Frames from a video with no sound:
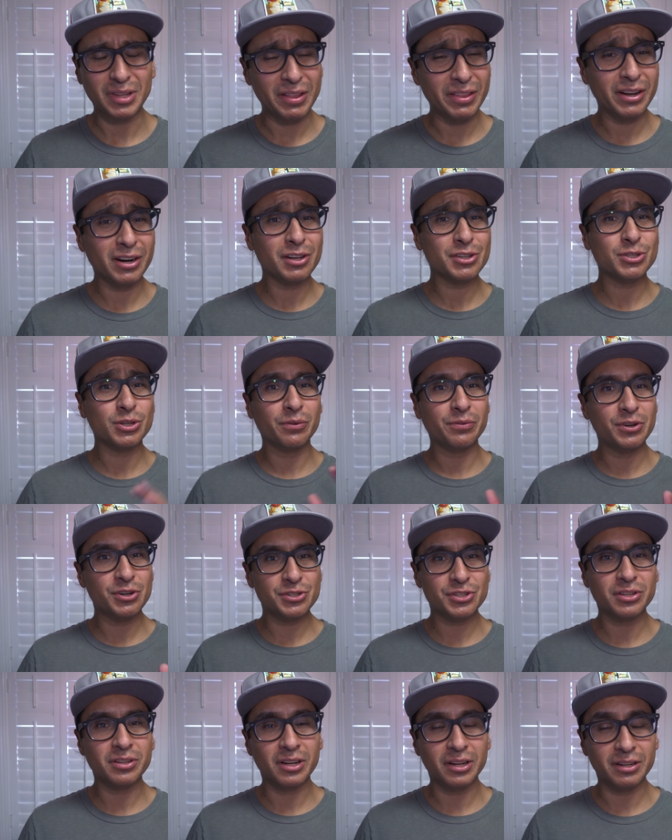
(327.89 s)
And then also if
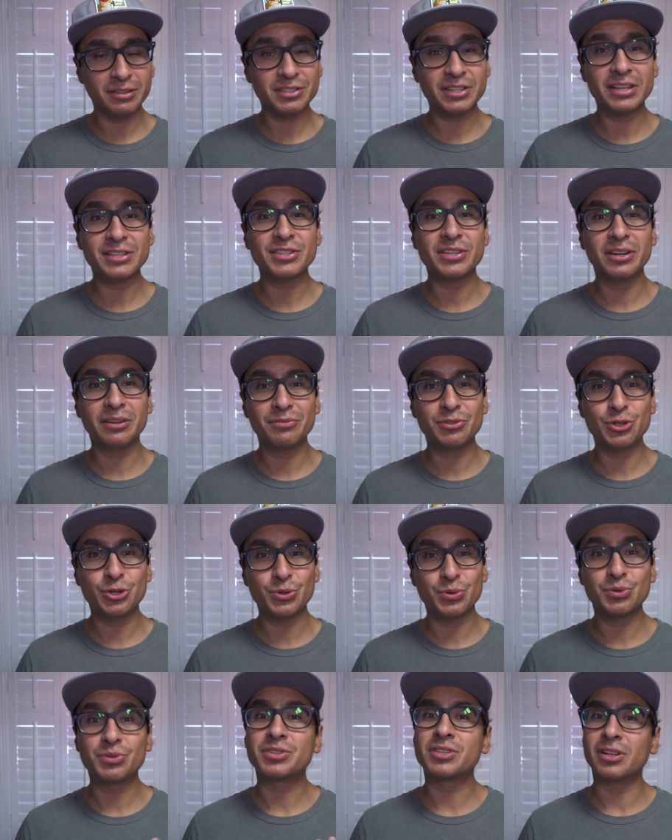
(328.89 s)
you're uh, sensitive
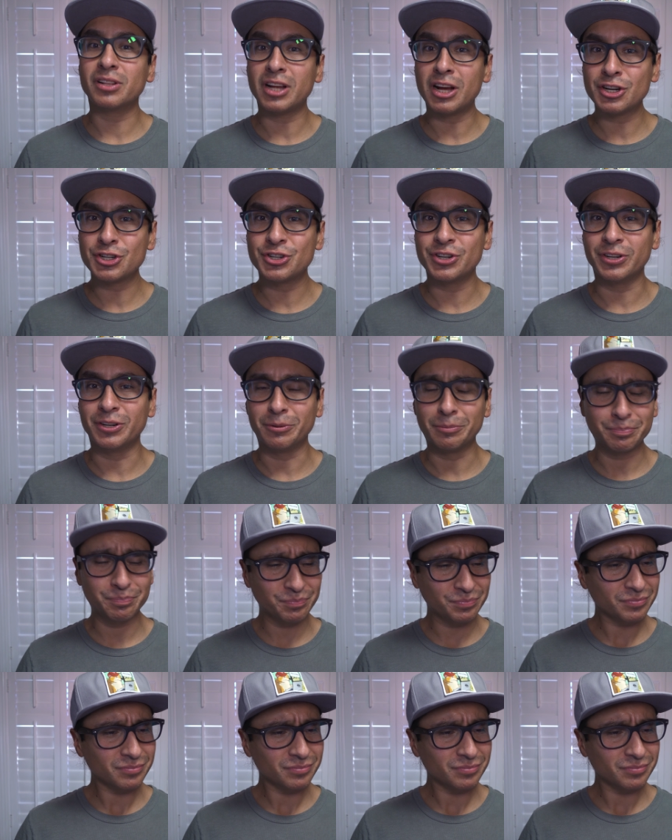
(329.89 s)
to cilantro,